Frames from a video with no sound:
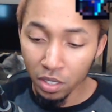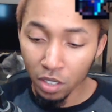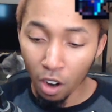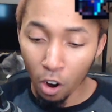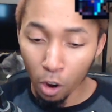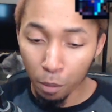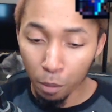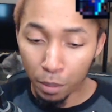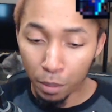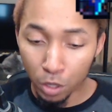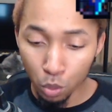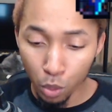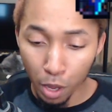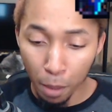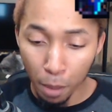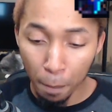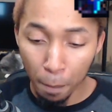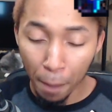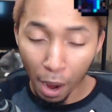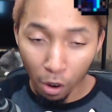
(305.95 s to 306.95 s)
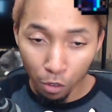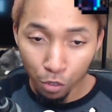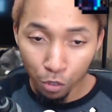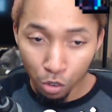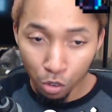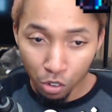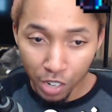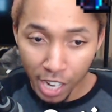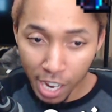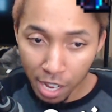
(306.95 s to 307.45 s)
are between Powerful
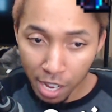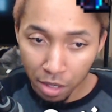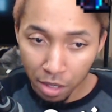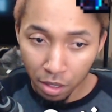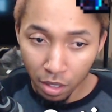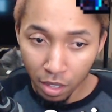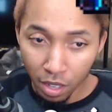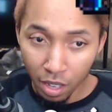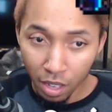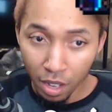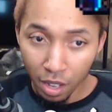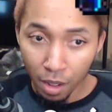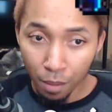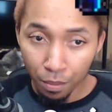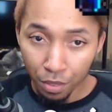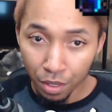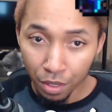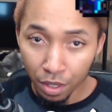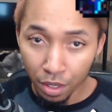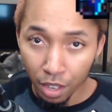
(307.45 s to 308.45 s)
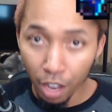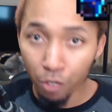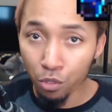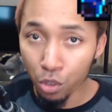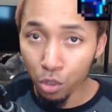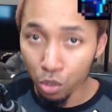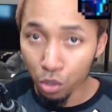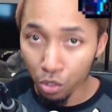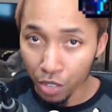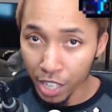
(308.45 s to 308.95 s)
Grenade and
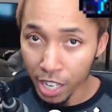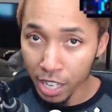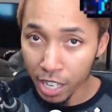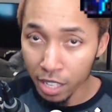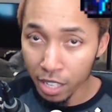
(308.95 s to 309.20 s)
Root Grenade.